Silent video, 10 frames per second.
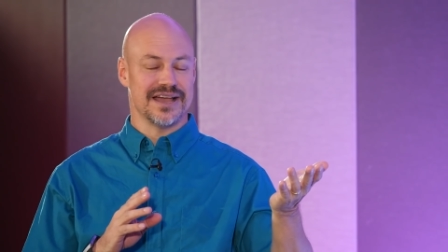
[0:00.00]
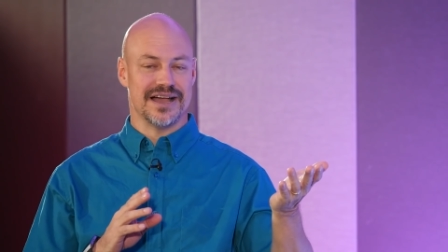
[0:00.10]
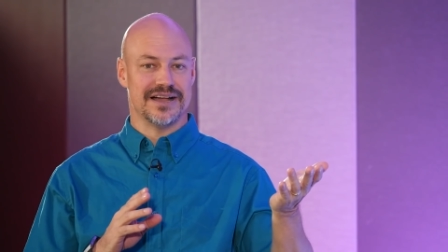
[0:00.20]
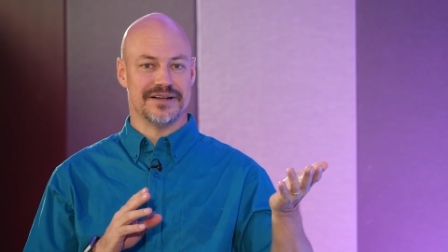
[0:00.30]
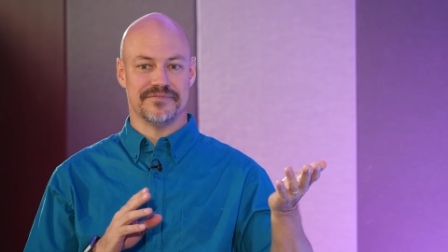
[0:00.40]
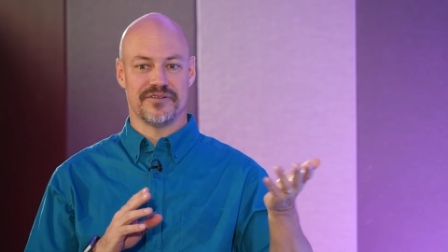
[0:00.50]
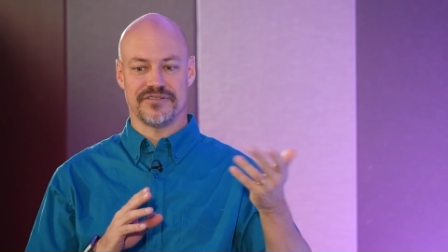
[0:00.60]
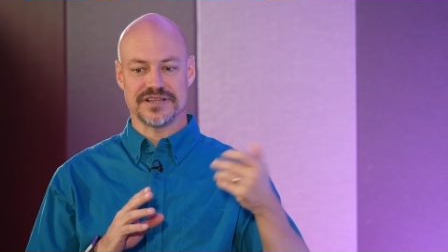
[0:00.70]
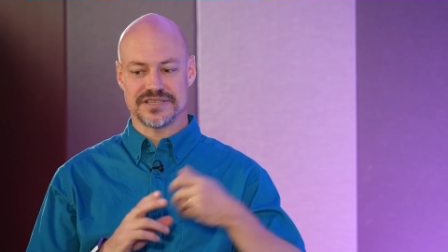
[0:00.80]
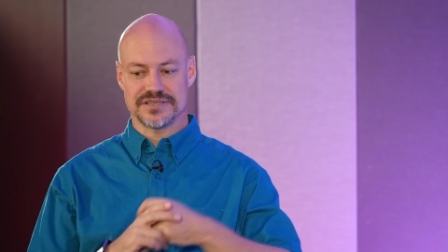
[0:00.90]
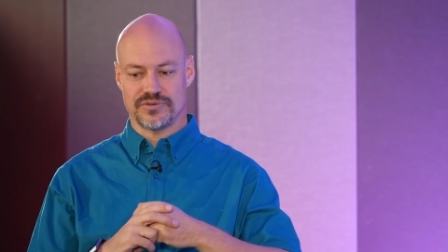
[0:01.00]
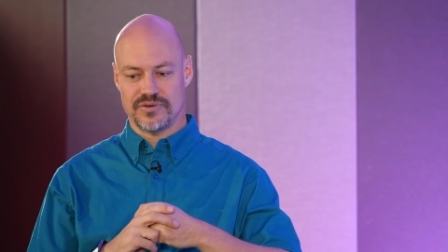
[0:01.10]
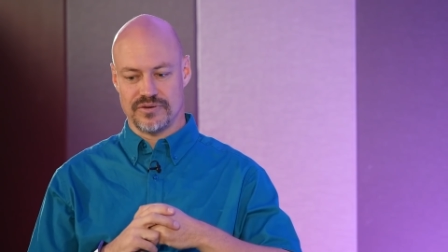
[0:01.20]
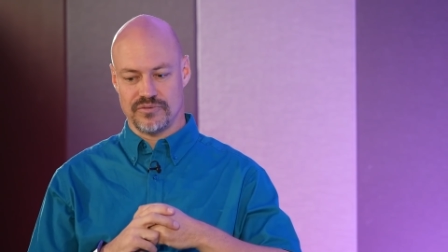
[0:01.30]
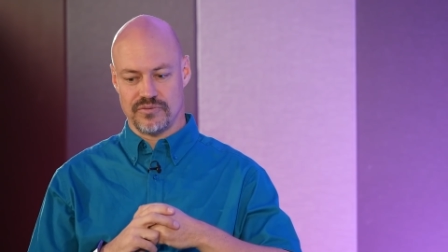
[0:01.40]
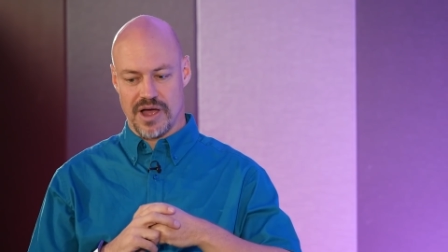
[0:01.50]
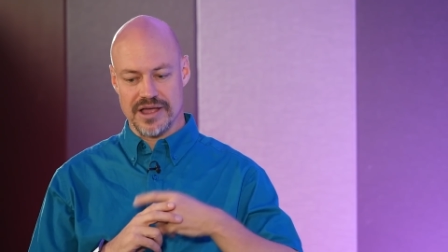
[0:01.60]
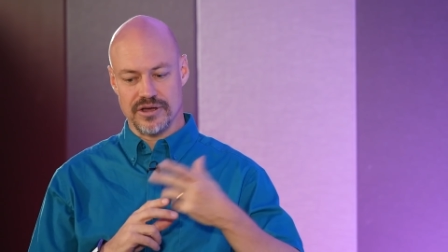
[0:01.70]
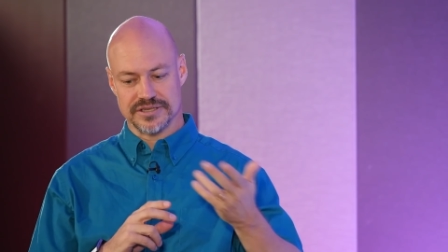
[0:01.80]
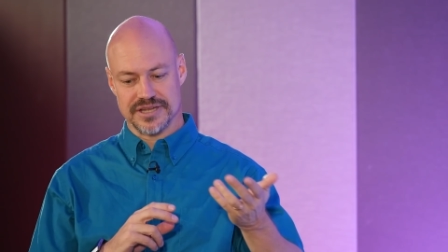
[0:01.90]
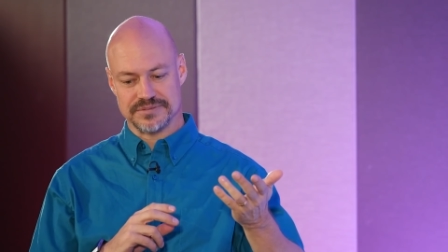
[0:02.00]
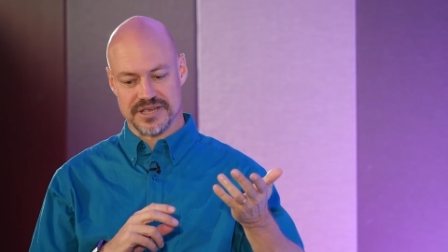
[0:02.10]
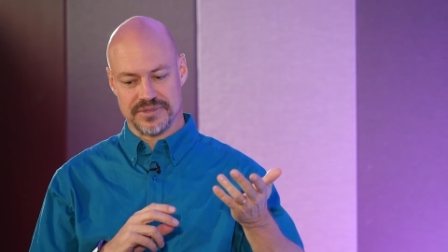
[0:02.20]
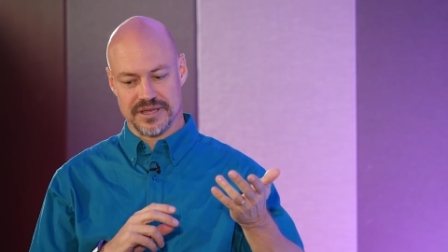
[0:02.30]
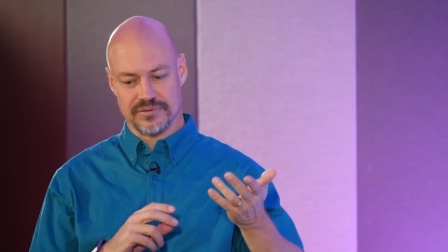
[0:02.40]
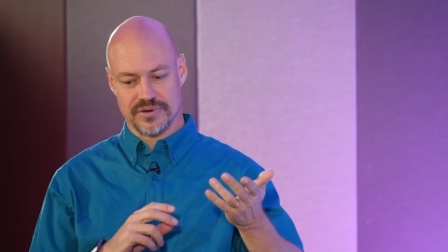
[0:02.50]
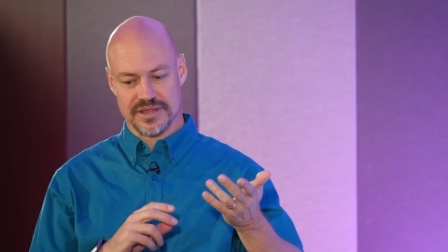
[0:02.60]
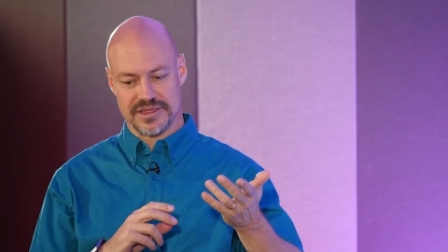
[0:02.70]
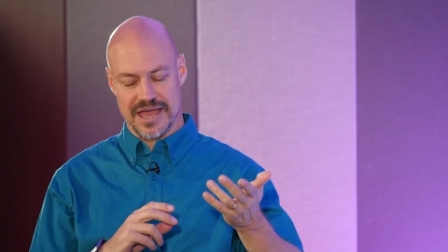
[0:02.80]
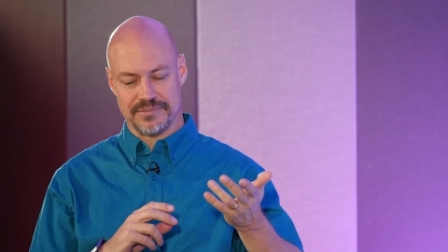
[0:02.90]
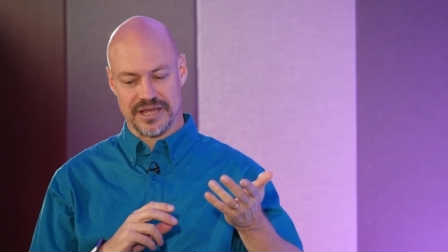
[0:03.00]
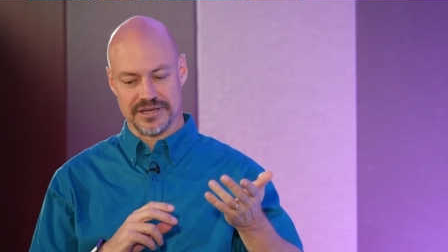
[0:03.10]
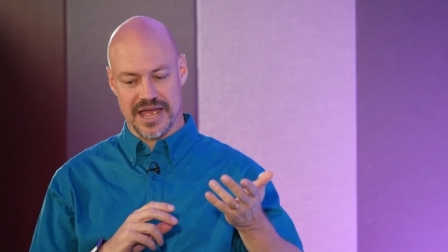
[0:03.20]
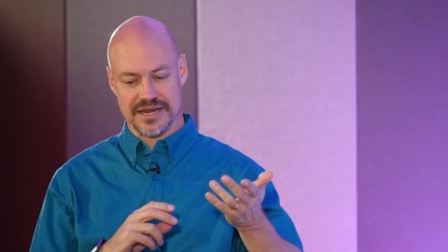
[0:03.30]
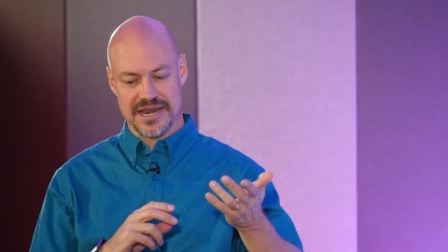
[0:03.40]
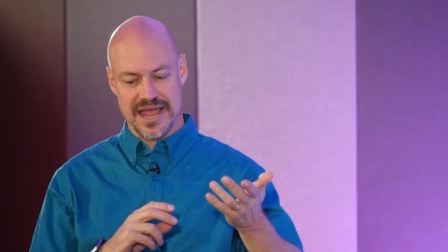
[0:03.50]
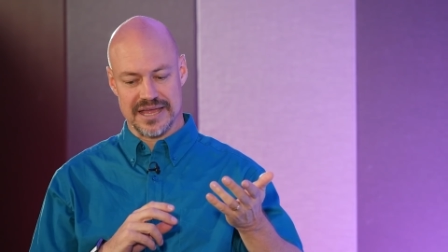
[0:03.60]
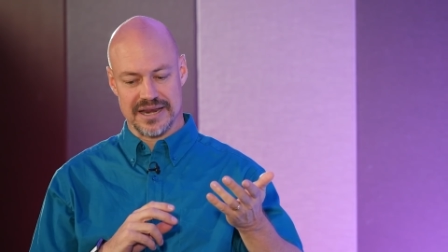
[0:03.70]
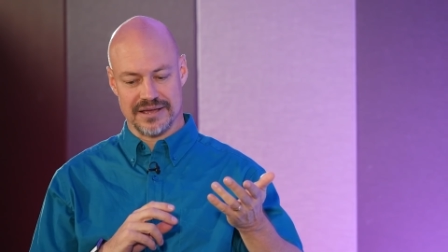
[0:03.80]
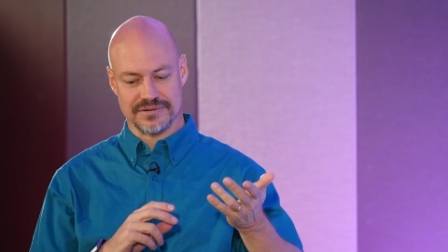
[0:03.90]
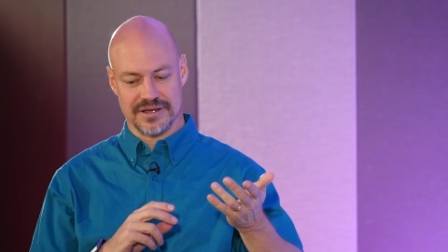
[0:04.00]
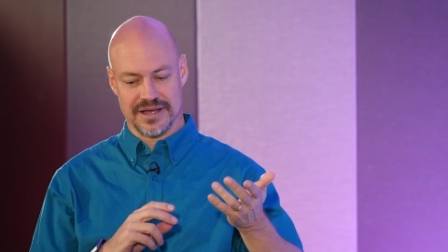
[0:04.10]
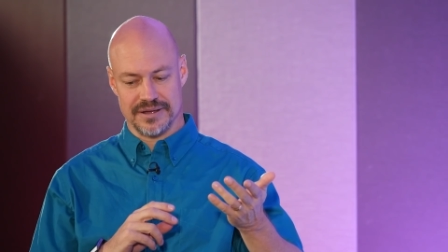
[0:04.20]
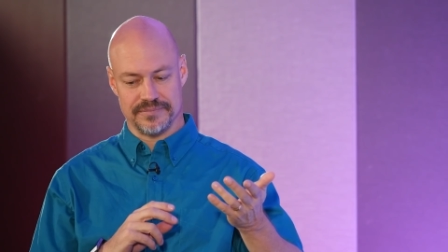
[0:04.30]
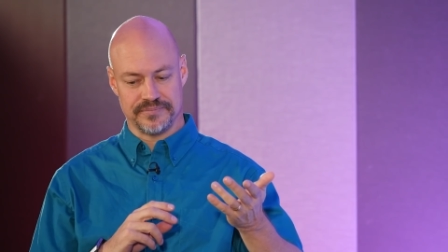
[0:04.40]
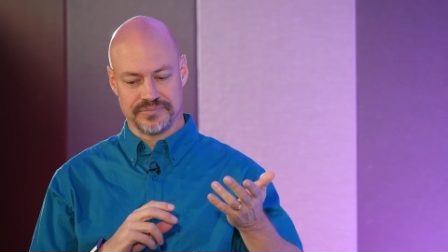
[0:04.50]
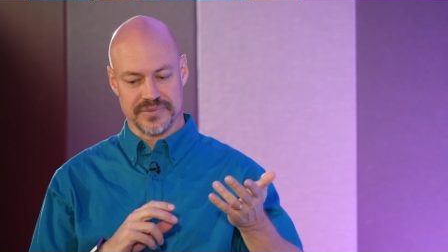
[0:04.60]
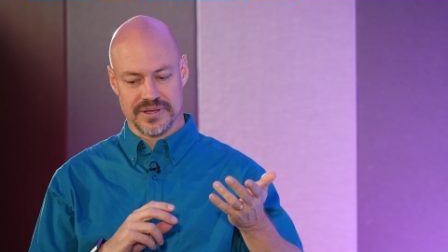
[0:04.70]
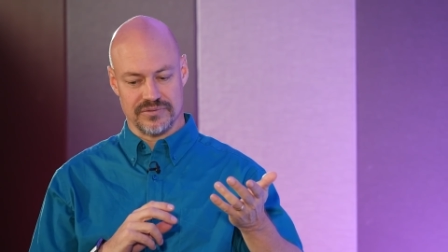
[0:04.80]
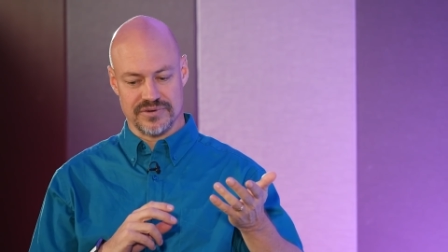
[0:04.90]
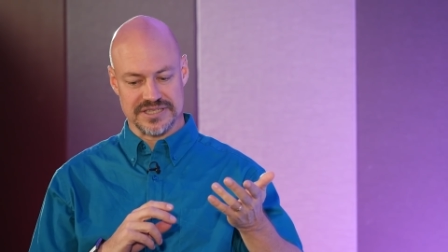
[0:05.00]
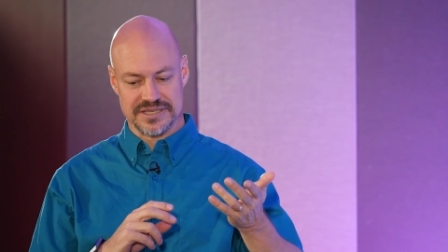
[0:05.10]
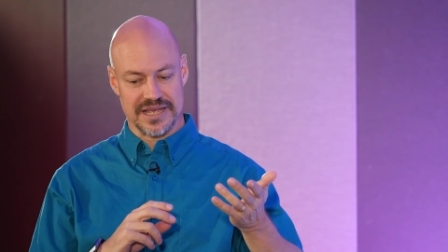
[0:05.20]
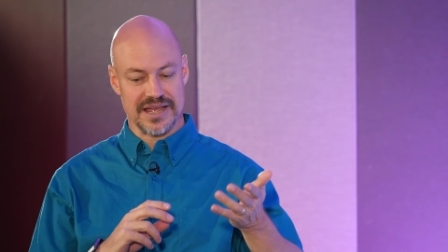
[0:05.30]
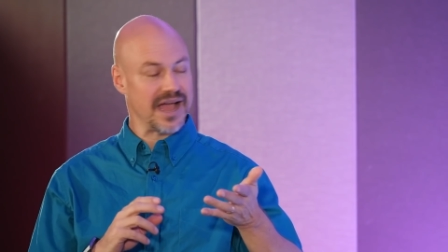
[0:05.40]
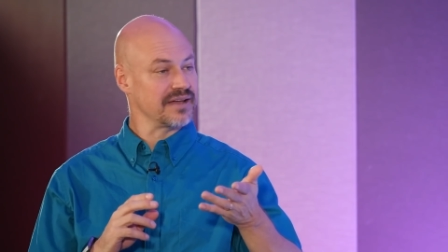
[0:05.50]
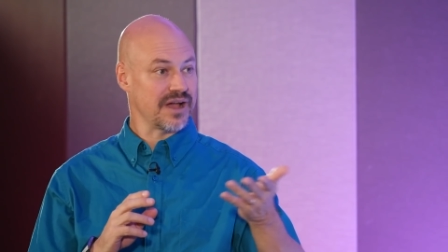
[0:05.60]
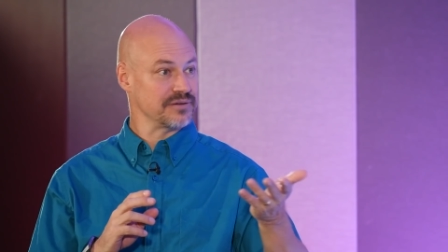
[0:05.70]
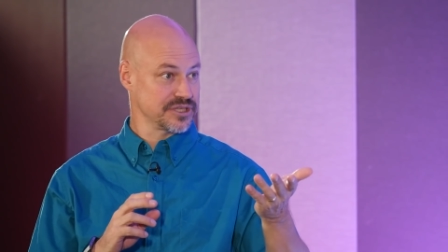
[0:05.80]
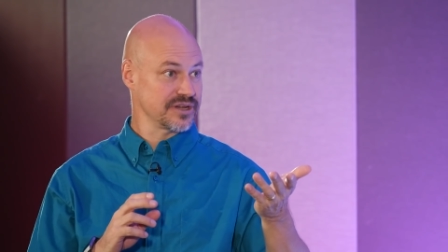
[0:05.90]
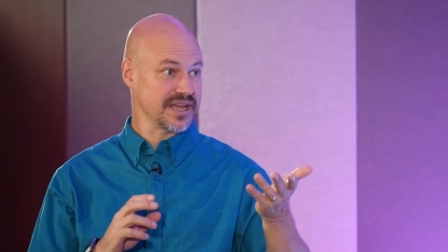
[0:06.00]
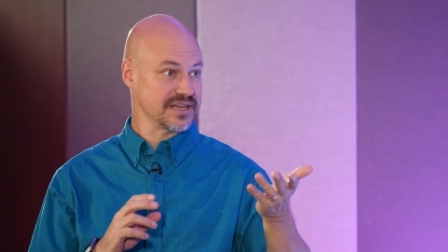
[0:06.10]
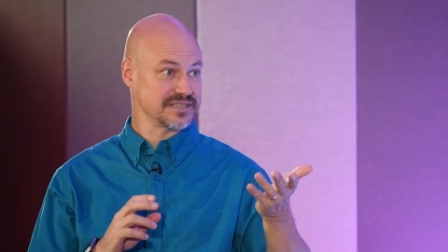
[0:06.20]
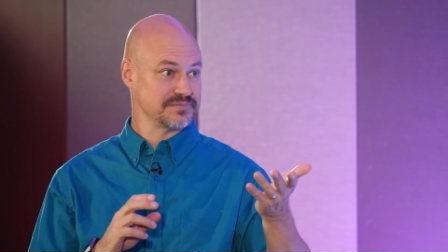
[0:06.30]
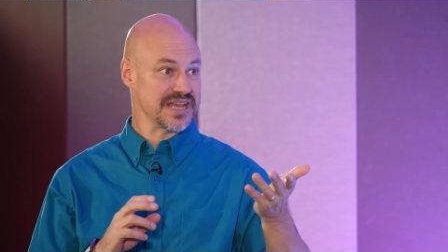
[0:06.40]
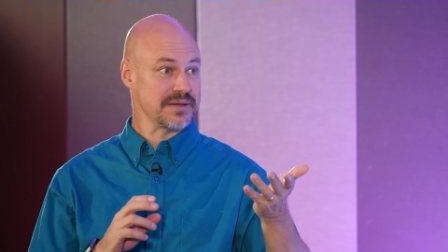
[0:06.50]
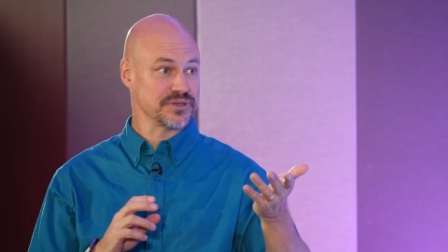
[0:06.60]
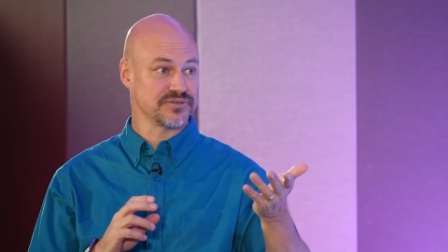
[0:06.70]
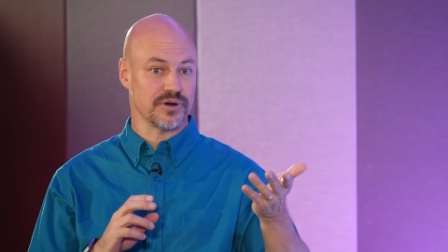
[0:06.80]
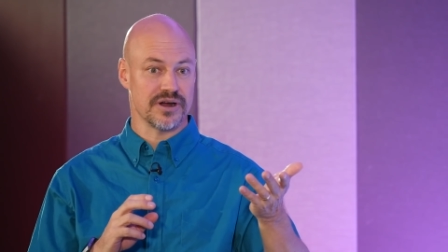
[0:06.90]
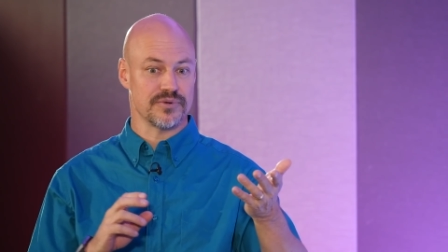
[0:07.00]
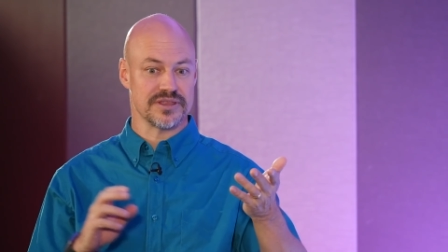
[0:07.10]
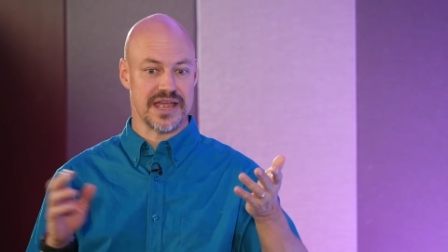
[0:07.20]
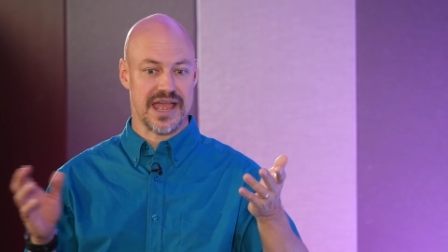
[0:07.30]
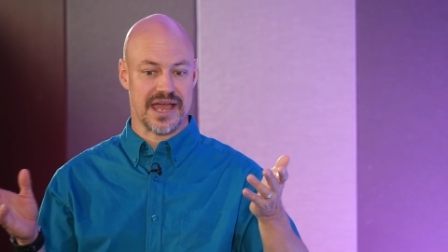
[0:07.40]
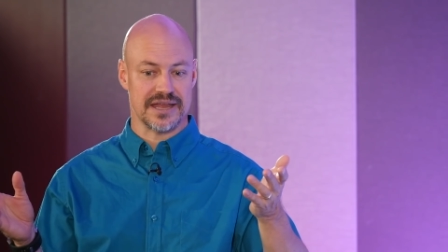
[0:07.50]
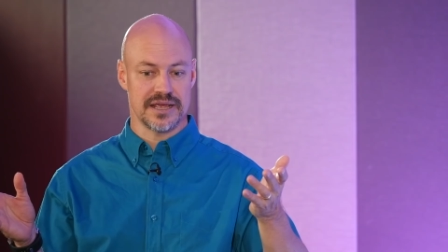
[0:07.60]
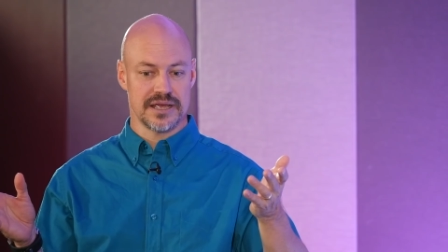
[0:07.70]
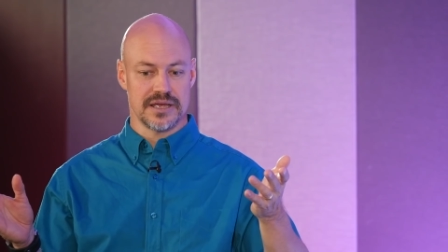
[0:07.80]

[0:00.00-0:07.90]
For instance, I hooked up something with ML.net. Recently, I was looking at some samples for it where they had